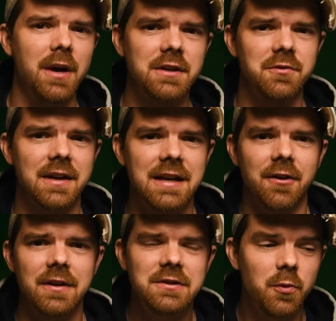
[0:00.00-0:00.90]
bucks right
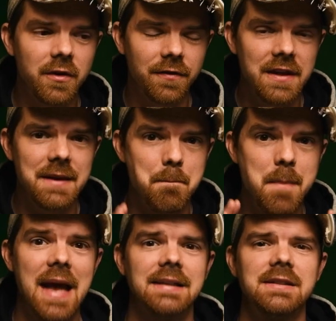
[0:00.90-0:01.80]
now, it's one of the
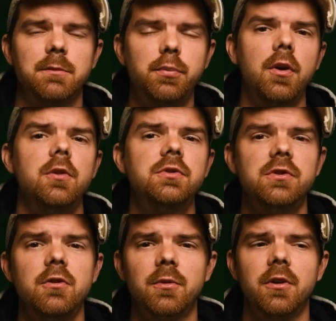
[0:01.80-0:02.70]
best
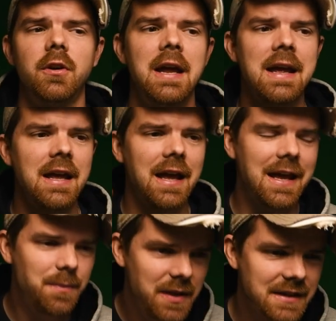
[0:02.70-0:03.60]
prosumer
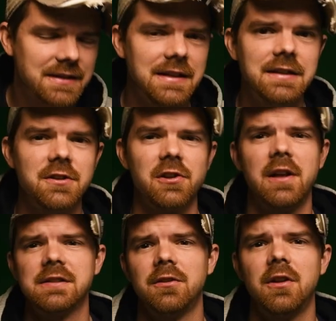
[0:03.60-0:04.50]
APS-C
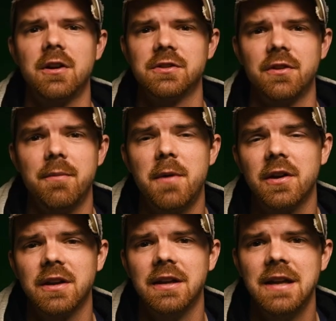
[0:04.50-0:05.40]
digital SLRs on the
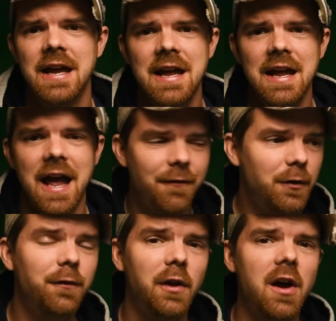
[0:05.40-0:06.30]
market.
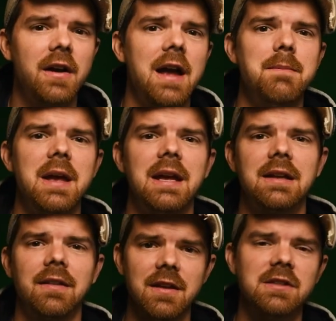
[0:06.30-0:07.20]
Every vlog I
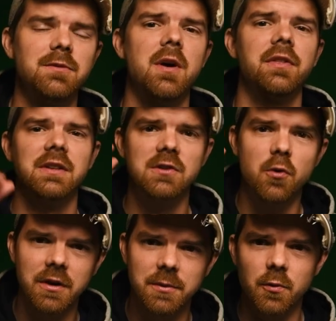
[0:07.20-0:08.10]
make this month is
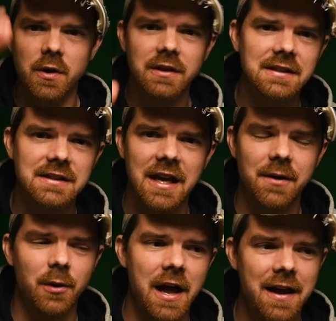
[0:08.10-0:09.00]
going to be with this
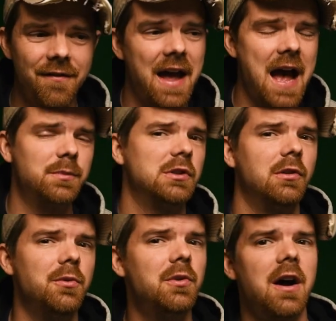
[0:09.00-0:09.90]
camera and I have
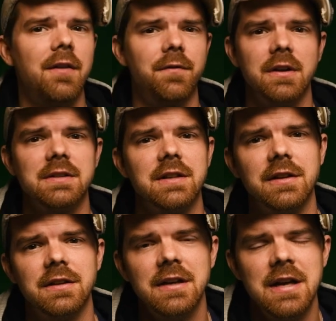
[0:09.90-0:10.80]
absolute confidence in
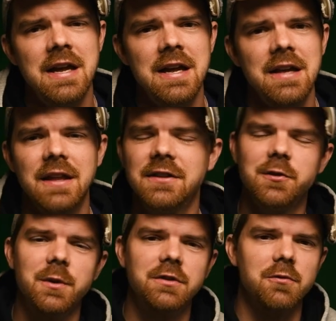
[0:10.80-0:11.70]
it. Thanks
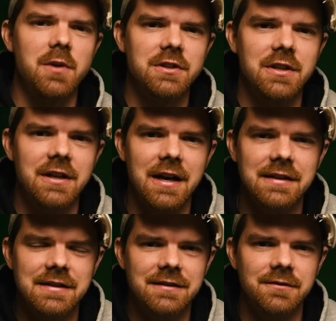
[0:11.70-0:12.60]
so much for watching,
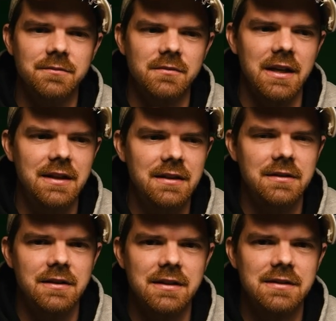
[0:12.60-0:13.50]
guys, and I
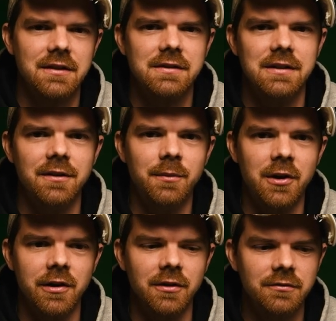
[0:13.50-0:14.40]
guess I'll see you
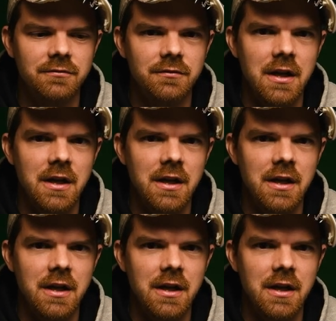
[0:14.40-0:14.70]
tomorrow.